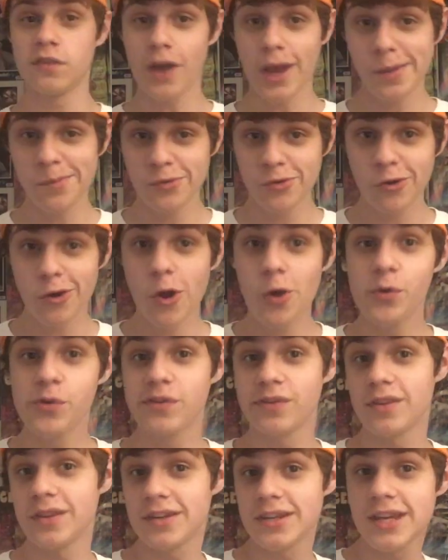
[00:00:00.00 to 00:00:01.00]
I'm your
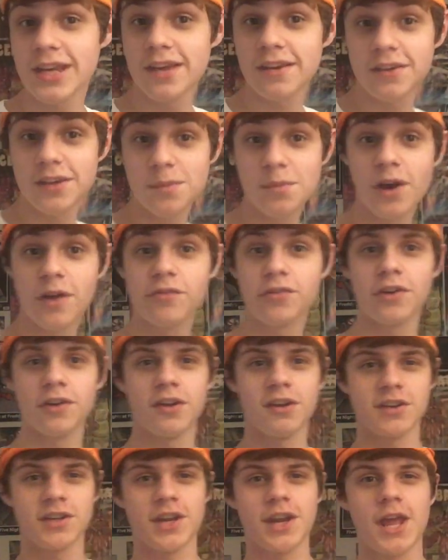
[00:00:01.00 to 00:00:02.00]
host, the TNT
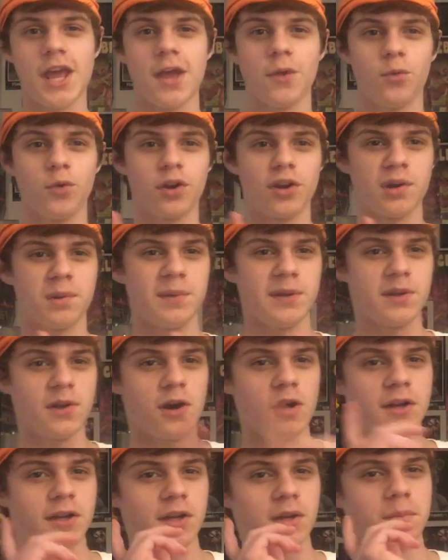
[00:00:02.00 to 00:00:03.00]
Muffin, and today we're going to be talking